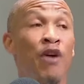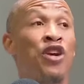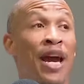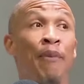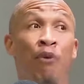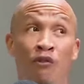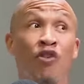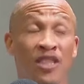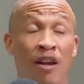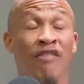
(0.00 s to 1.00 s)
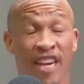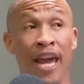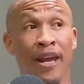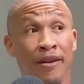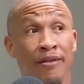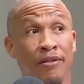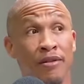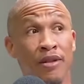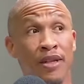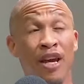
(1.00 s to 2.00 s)
gotta prove yourself again.
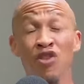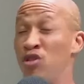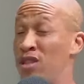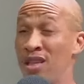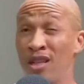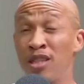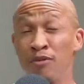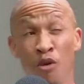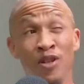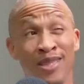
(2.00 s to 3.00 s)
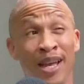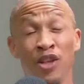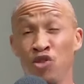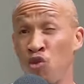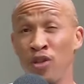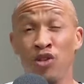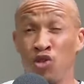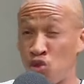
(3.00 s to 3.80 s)
Second game. Now you have seen this monster that you that yeah. you saw